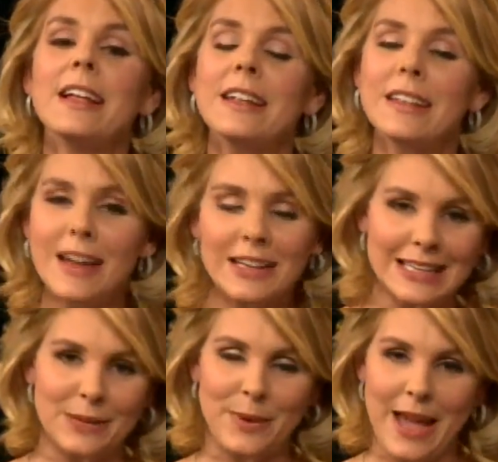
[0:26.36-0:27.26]

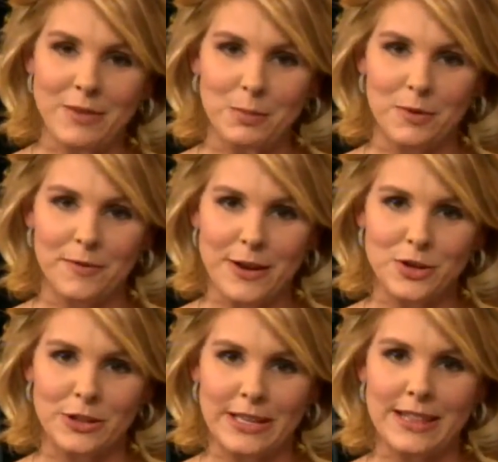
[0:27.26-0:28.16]
Luckily, we have a
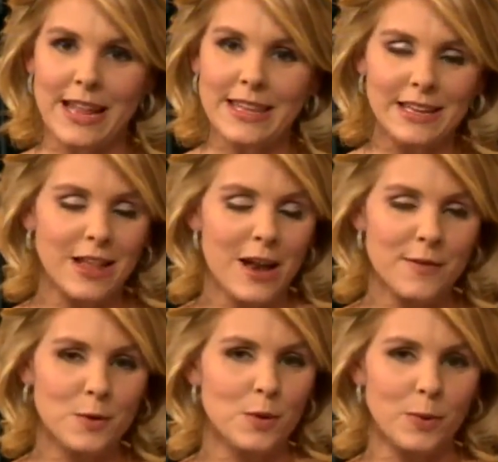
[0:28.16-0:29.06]
professional in that I think a lot
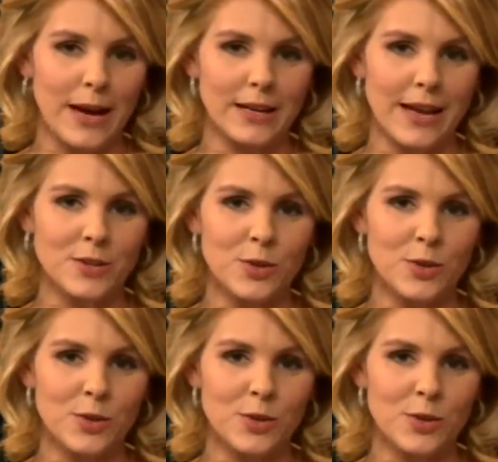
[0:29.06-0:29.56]
of you will recognize.